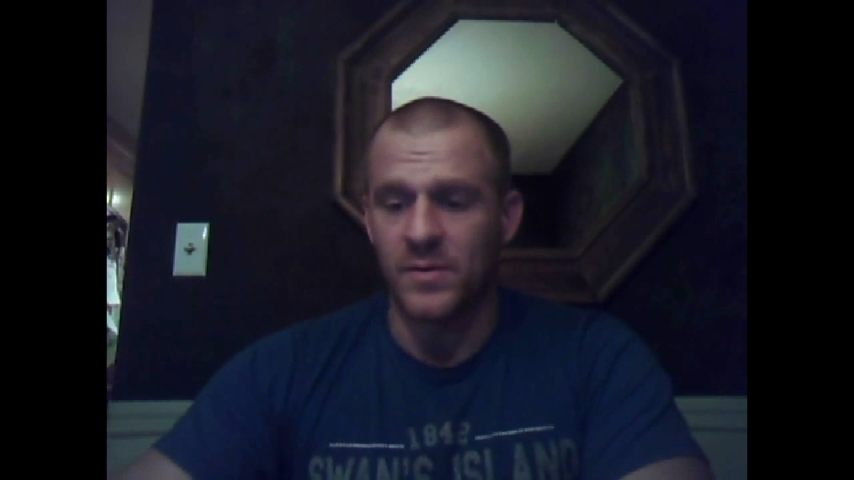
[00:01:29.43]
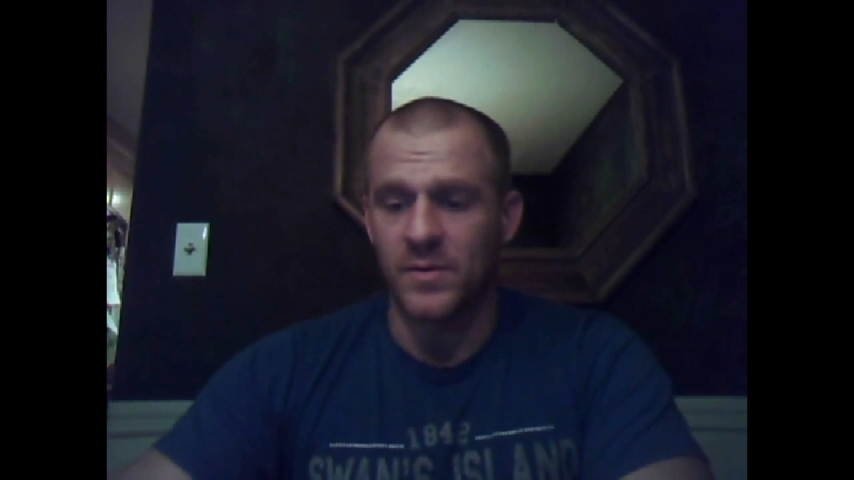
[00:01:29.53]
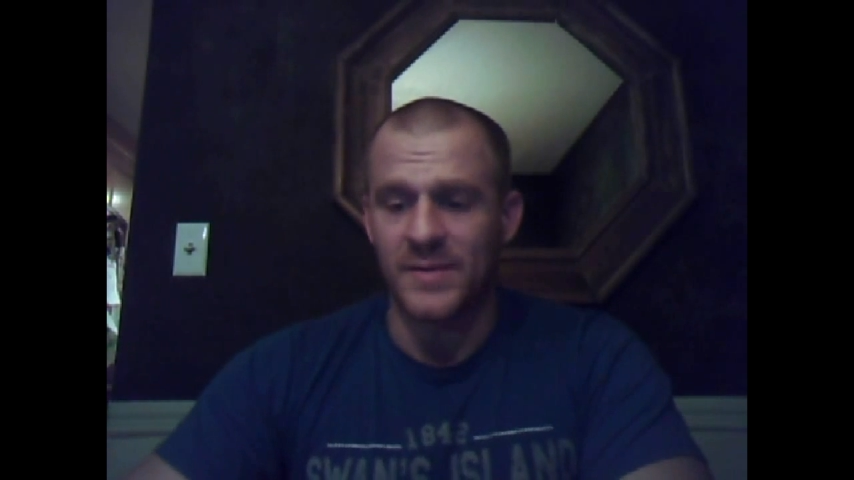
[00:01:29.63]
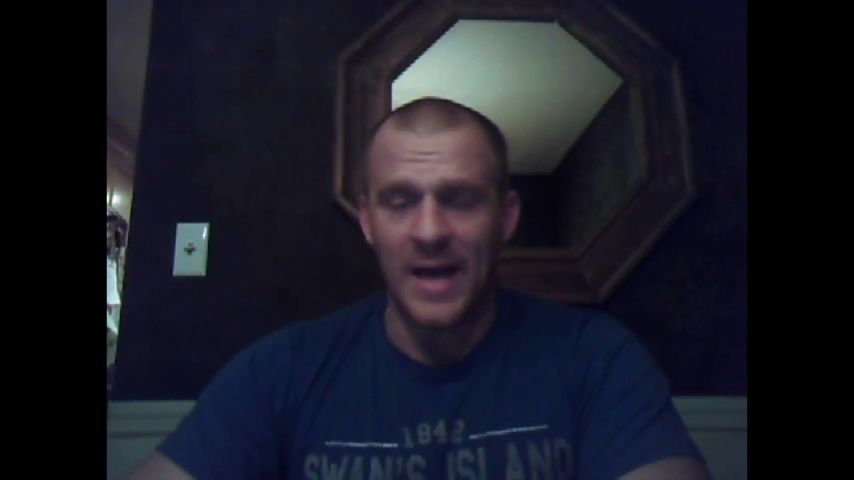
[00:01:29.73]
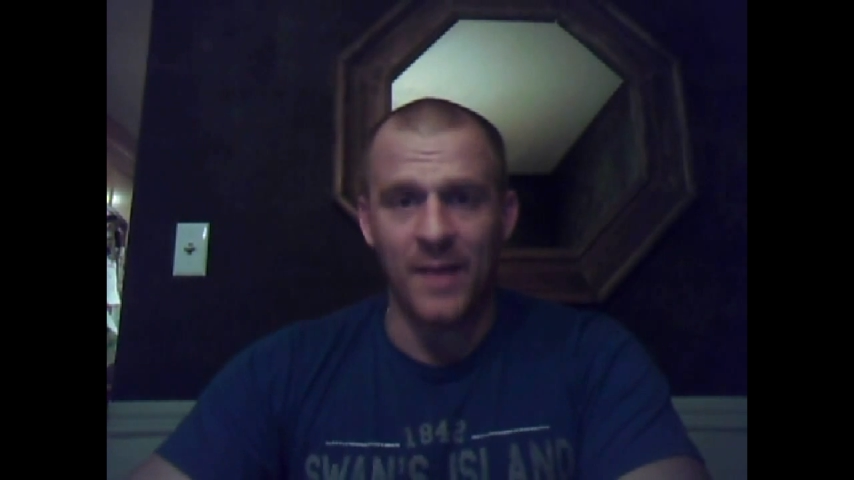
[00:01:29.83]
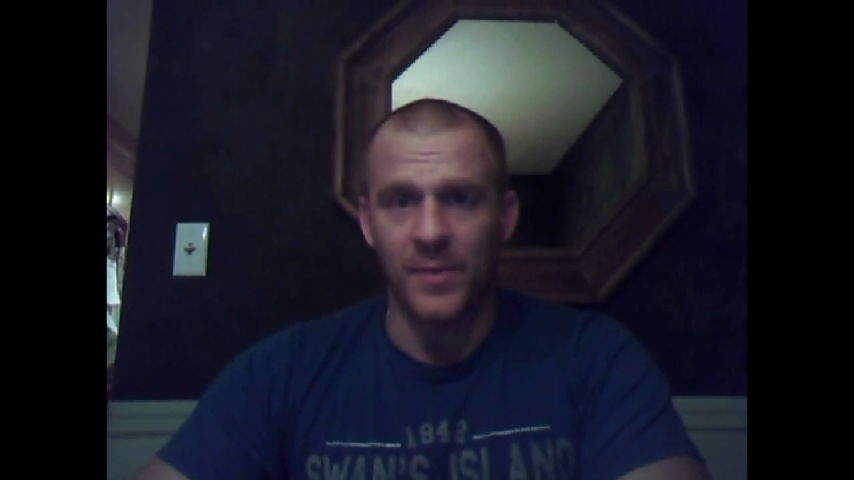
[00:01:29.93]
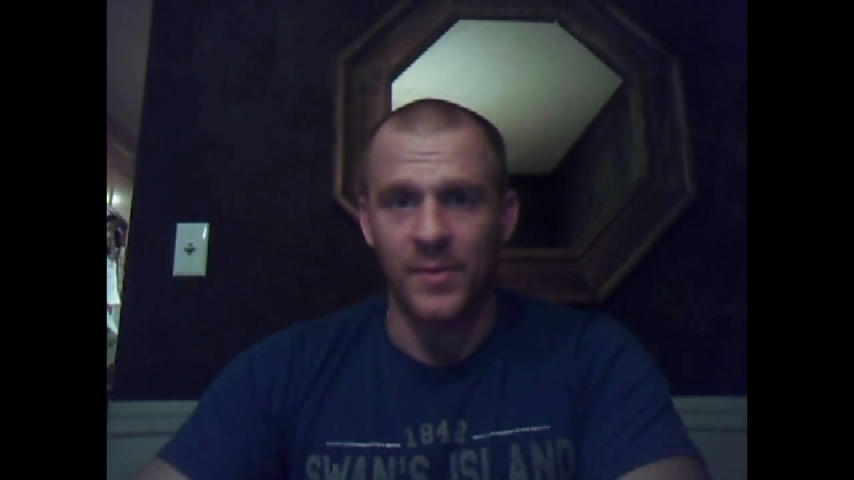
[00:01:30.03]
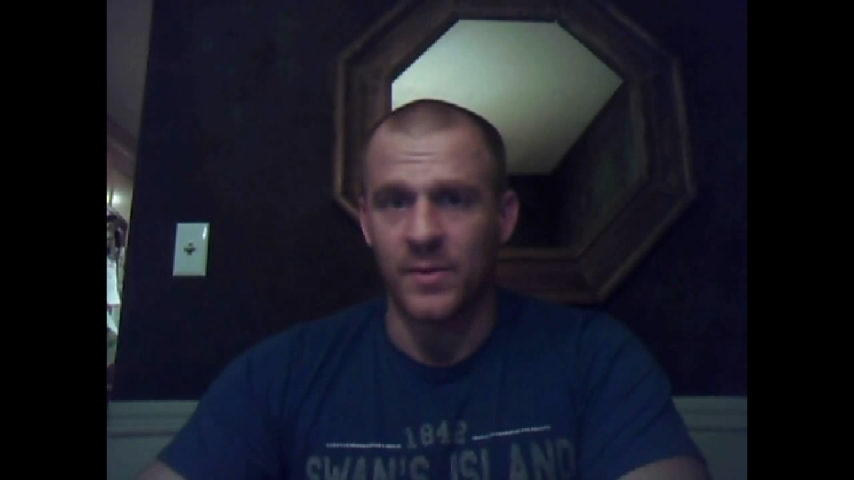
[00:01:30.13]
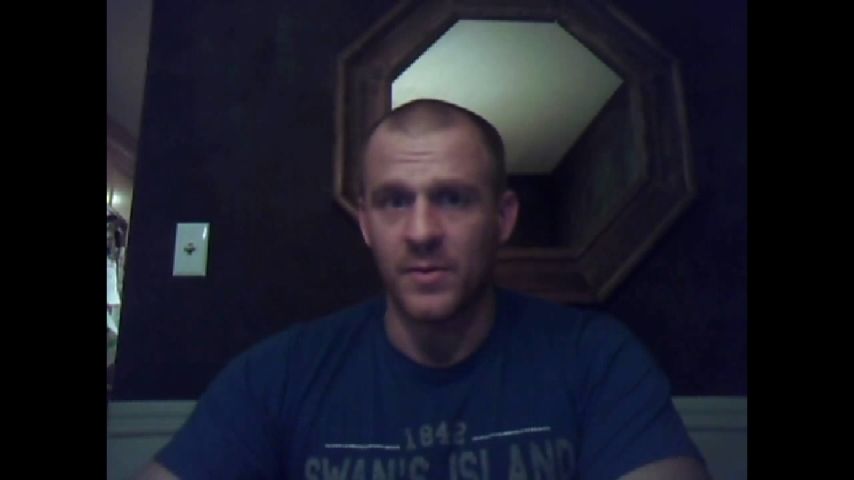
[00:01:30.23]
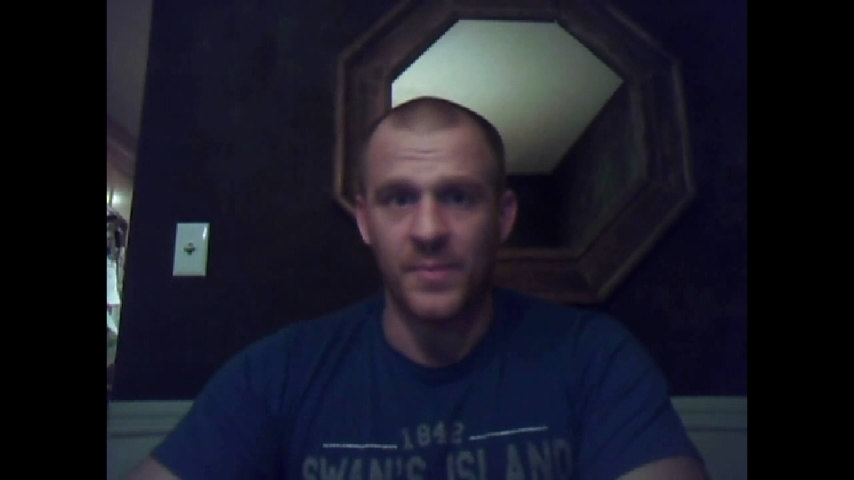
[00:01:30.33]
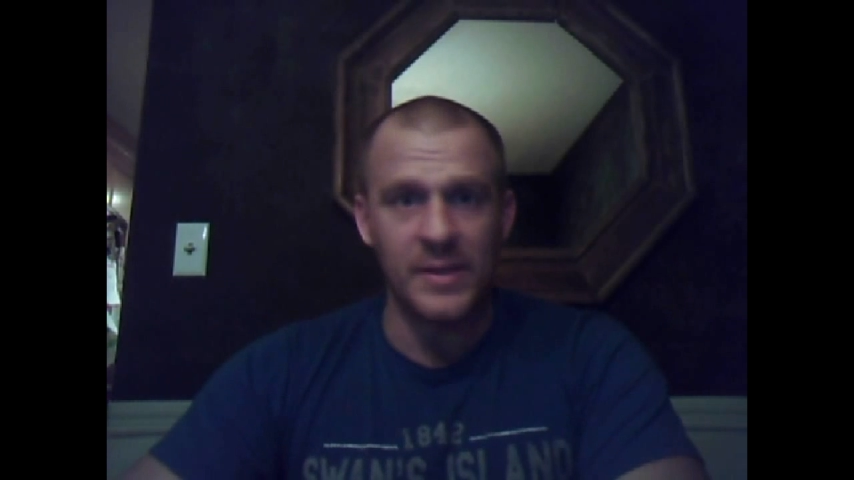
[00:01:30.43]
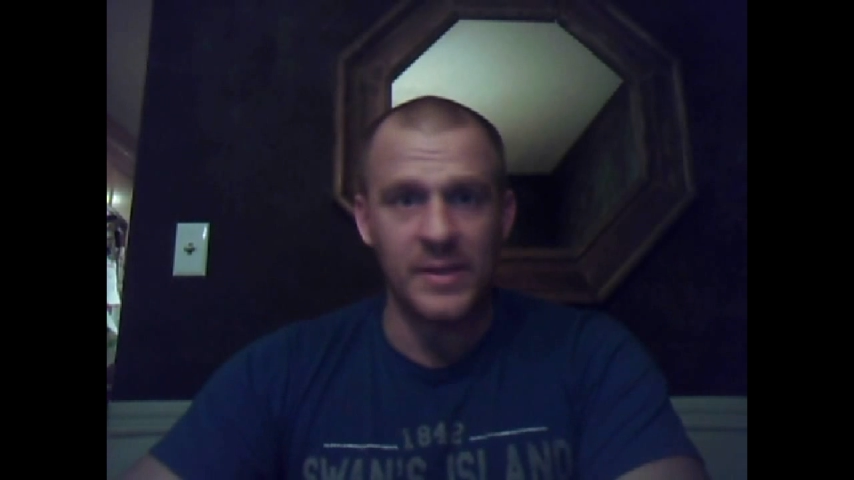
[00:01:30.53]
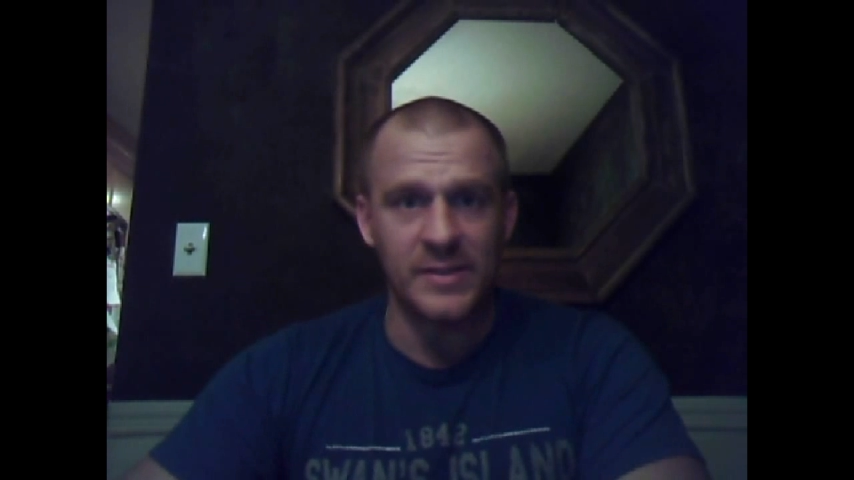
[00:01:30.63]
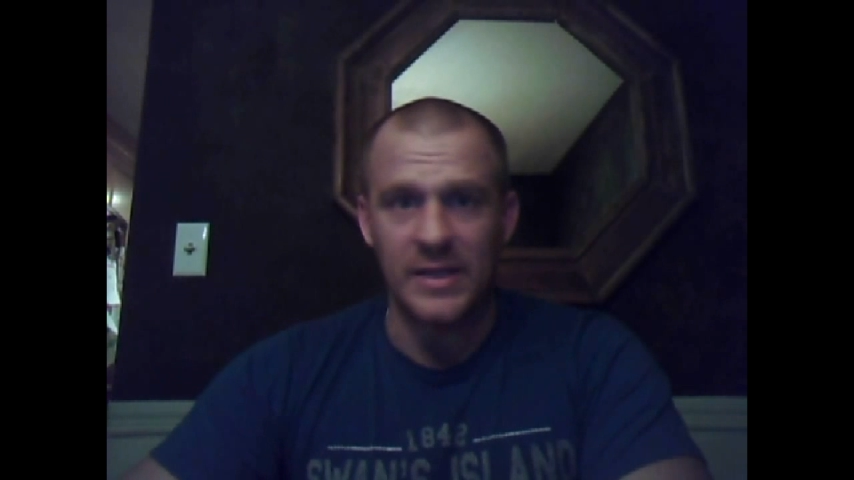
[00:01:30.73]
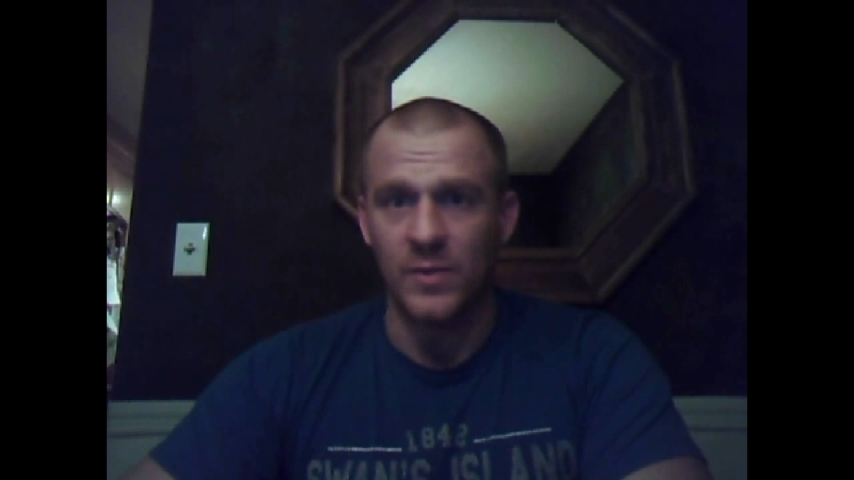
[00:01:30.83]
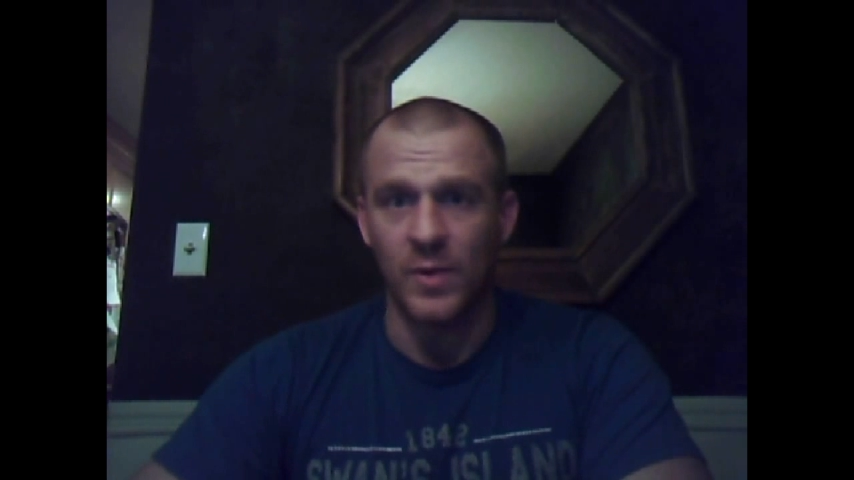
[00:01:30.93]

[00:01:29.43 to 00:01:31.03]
on your tablet, on your PC,